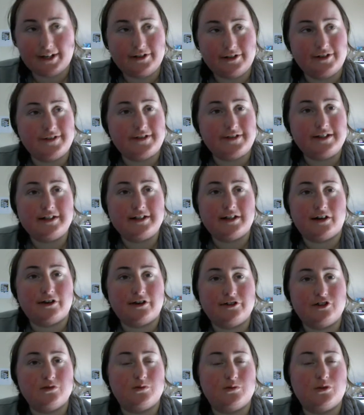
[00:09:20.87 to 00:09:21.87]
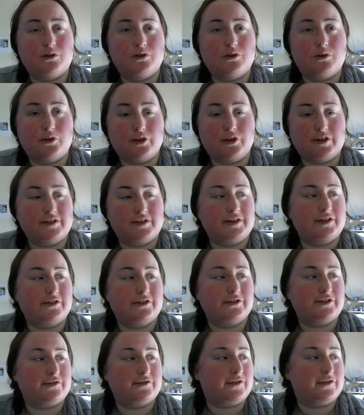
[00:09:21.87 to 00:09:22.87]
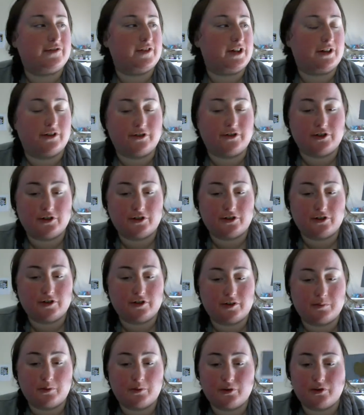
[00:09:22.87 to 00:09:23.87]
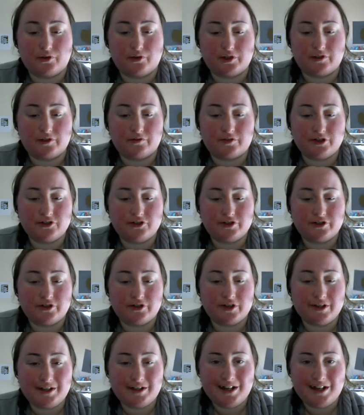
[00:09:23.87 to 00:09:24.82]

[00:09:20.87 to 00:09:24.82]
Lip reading: And you see that on your wall, or you see it on your notice board or on your fridge, and you go,